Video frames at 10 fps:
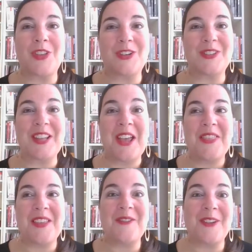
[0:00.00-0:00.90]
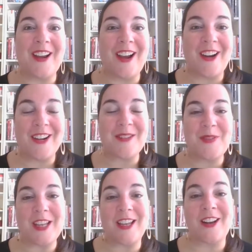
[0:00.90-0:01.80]
They may already
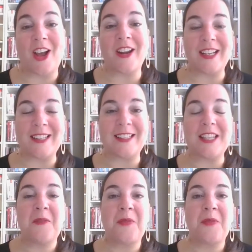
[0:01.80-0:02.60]
be an audience